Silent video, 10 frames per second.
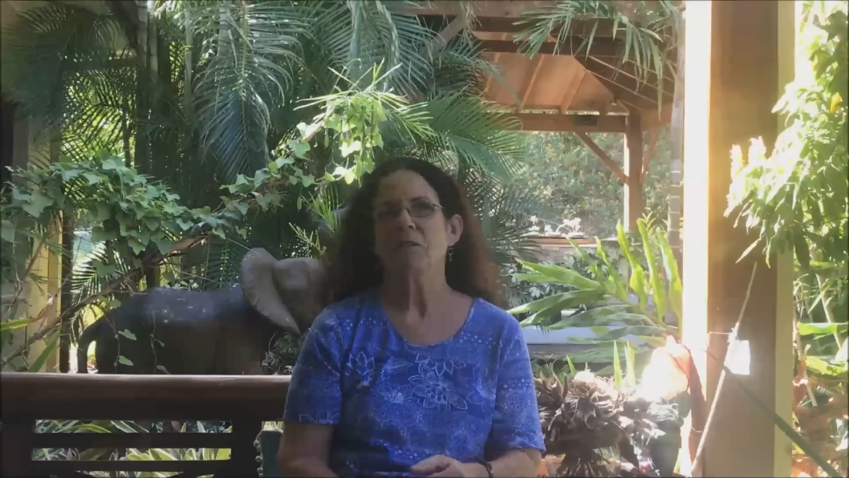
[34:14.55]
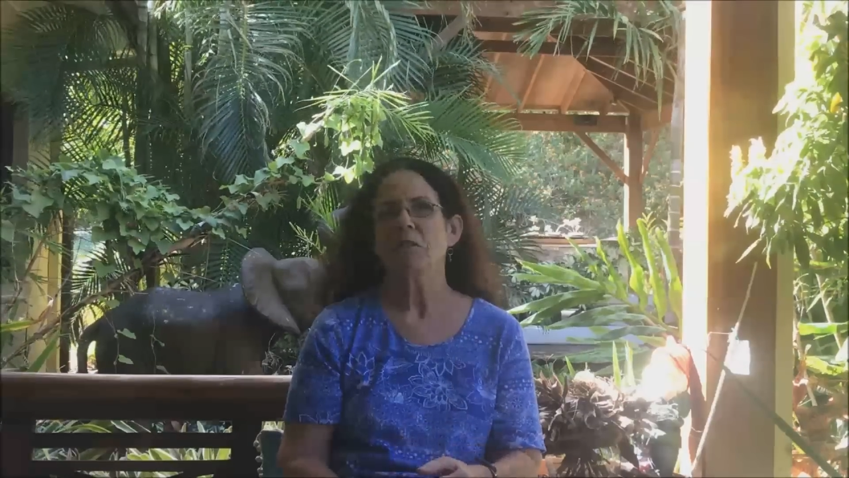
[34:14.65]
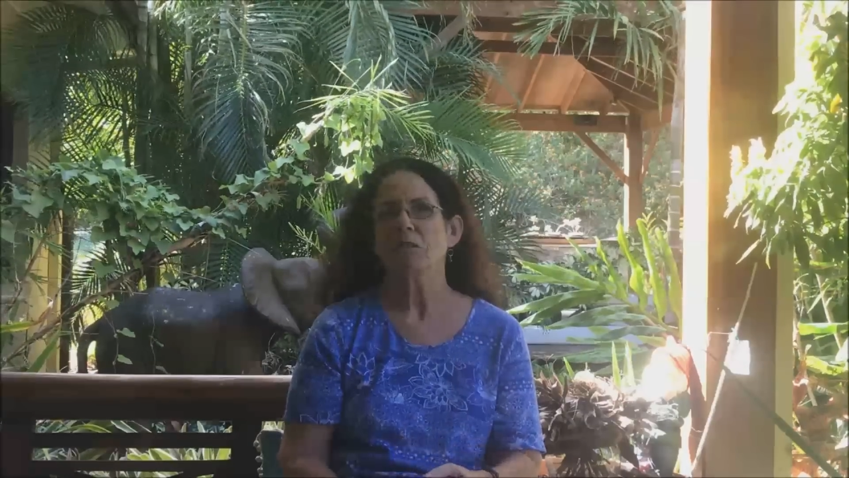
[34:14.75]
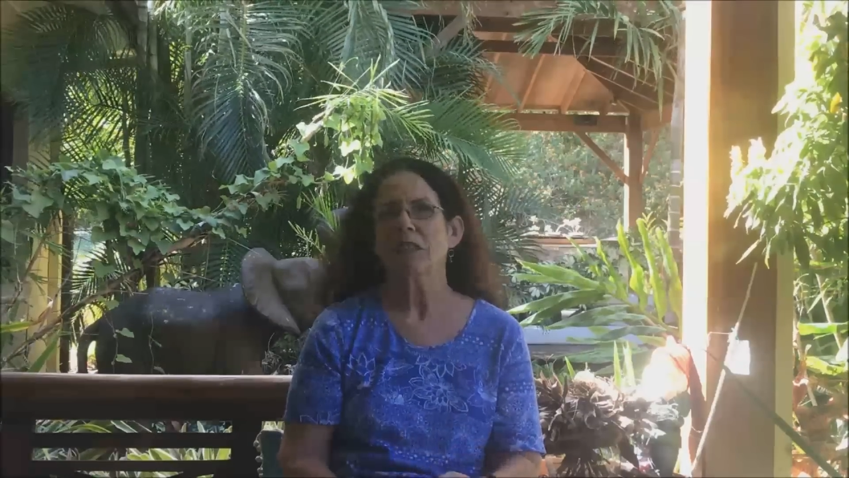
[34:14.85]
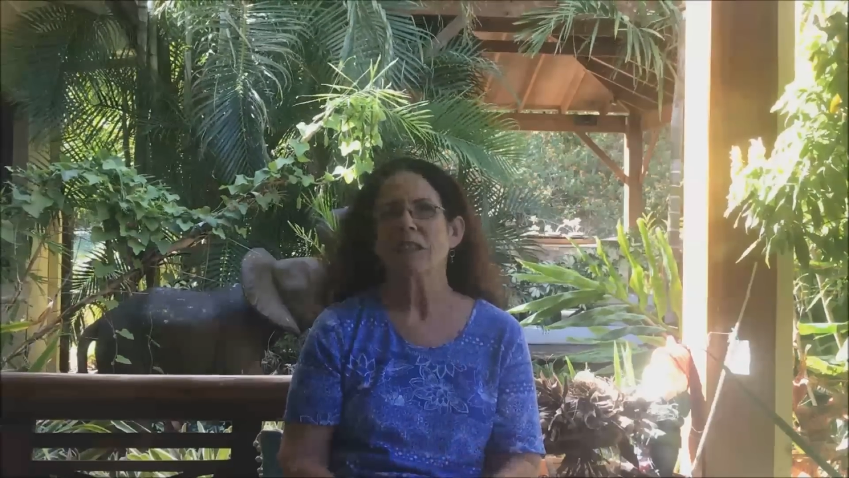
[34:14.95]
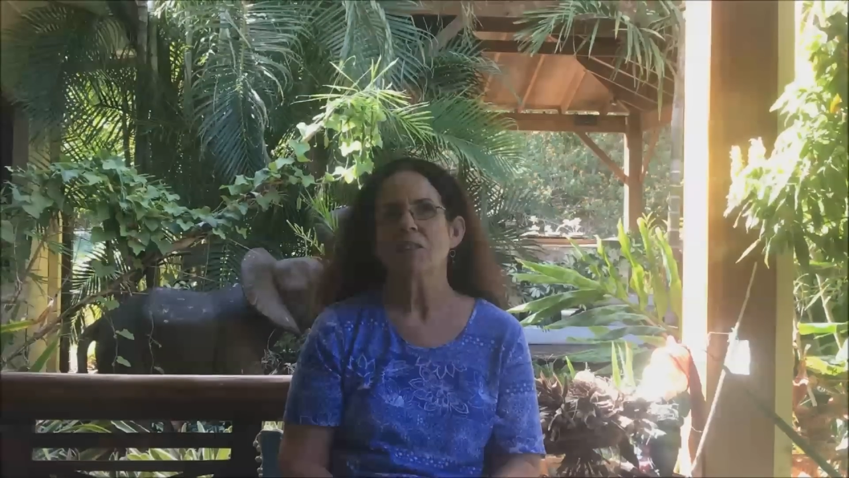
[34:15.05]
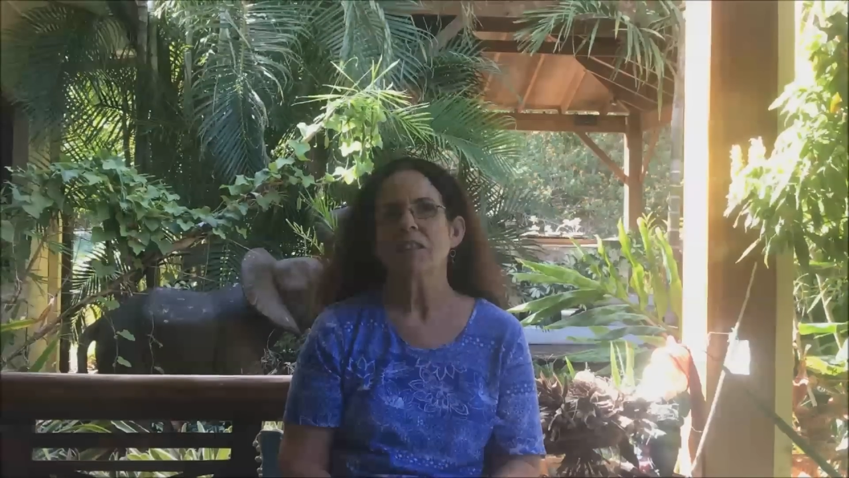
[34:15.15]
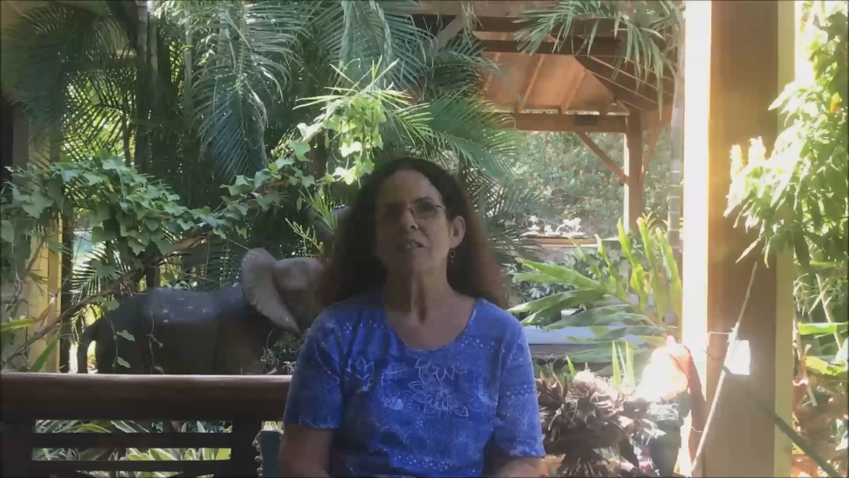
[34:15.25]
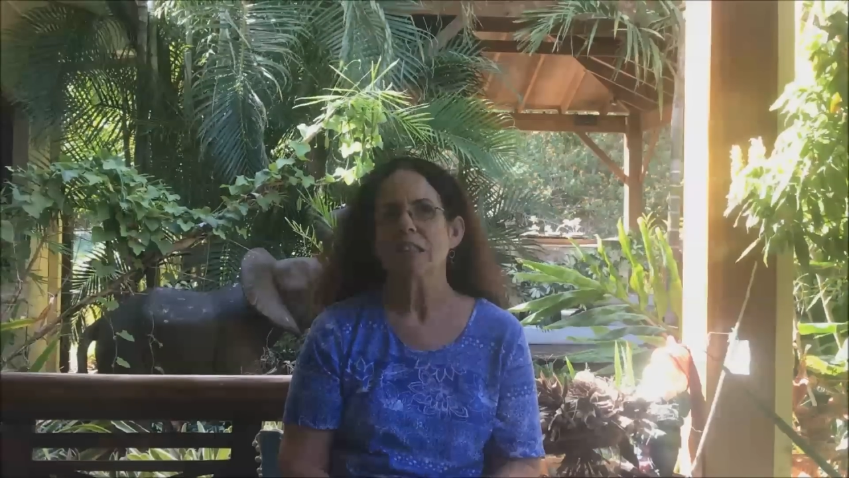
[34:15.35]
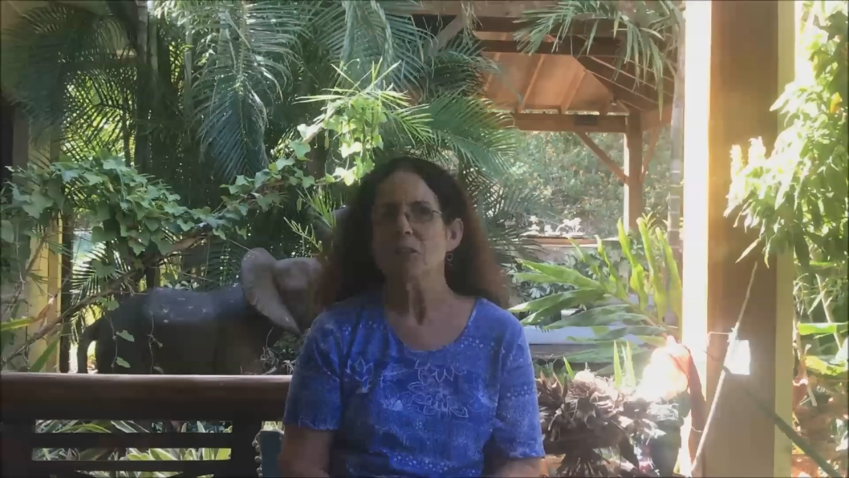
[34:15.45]
evolved out of
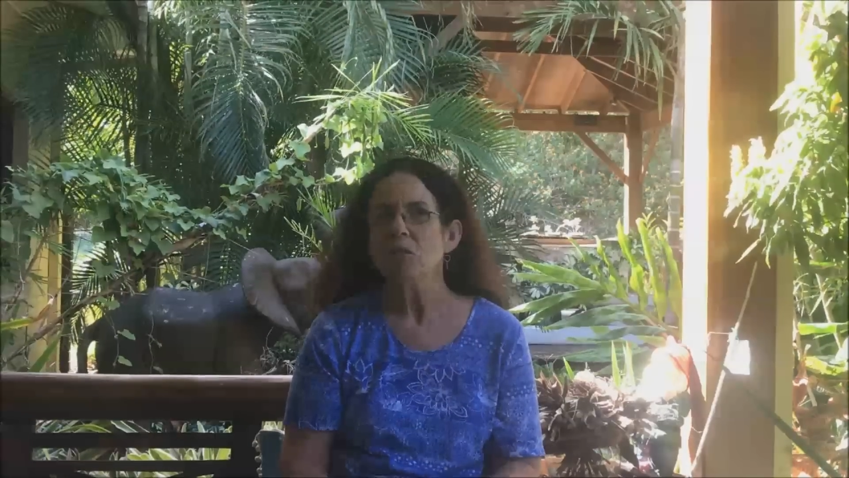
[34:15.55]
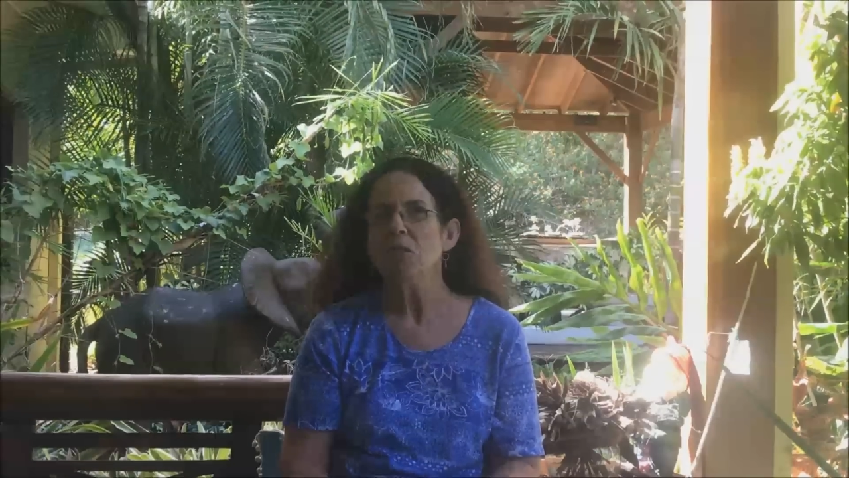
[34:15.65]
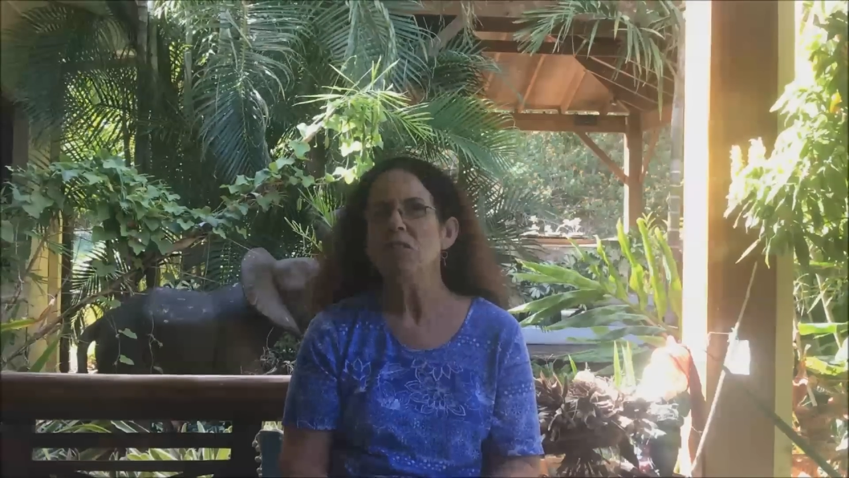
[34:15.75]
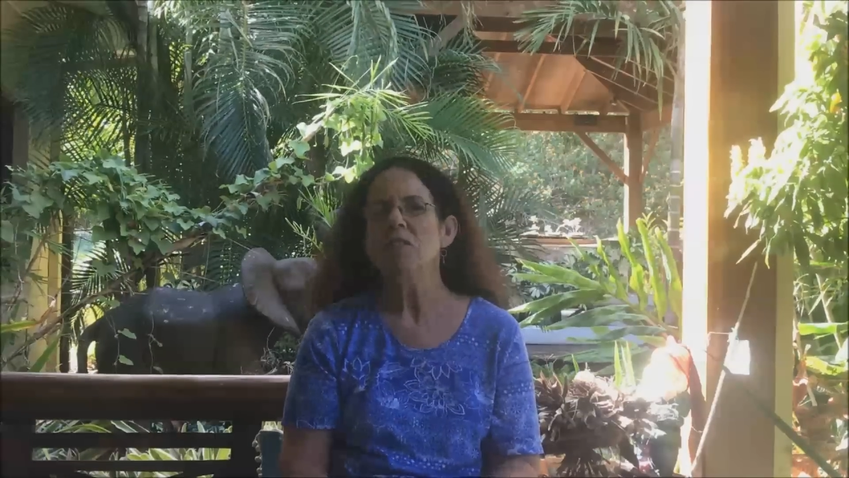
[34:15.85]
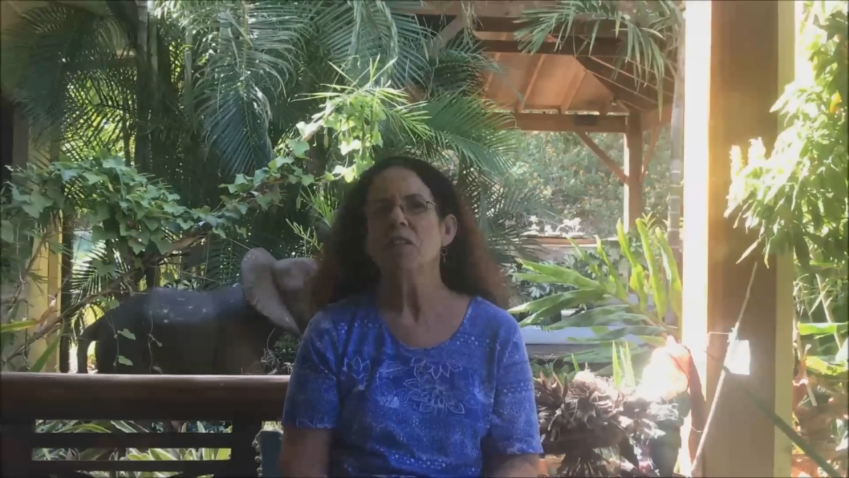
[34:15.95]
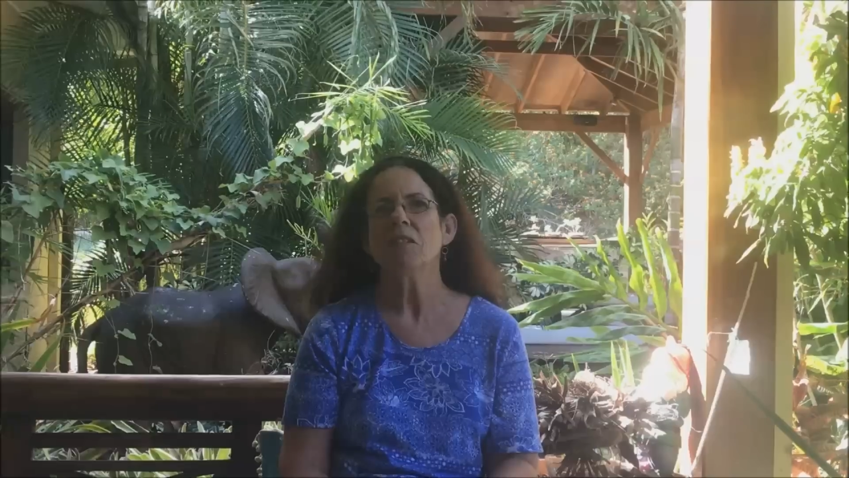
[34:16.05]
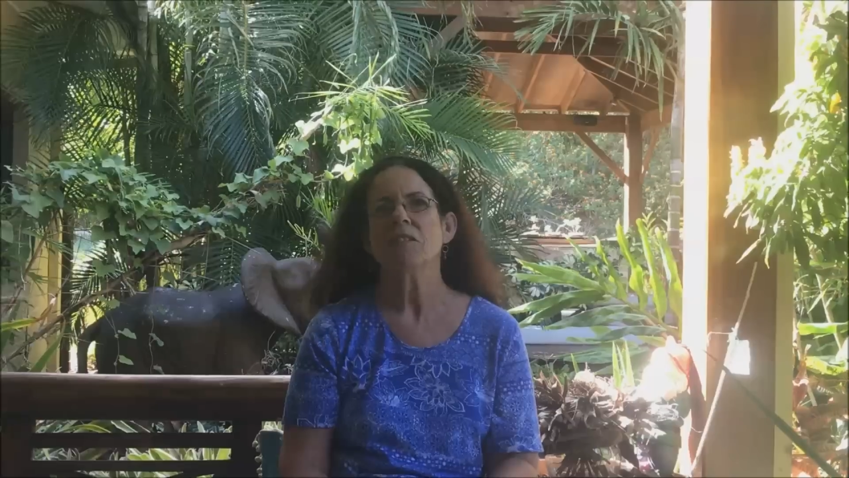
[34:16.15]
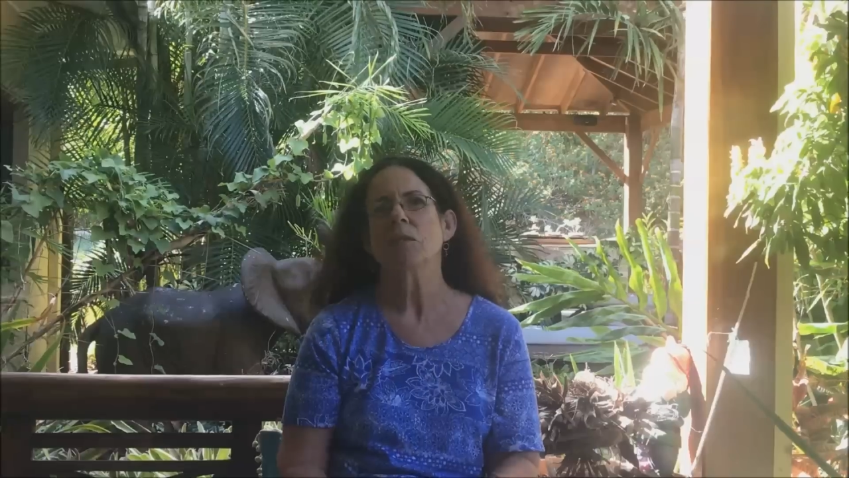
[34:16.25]
insectoid stock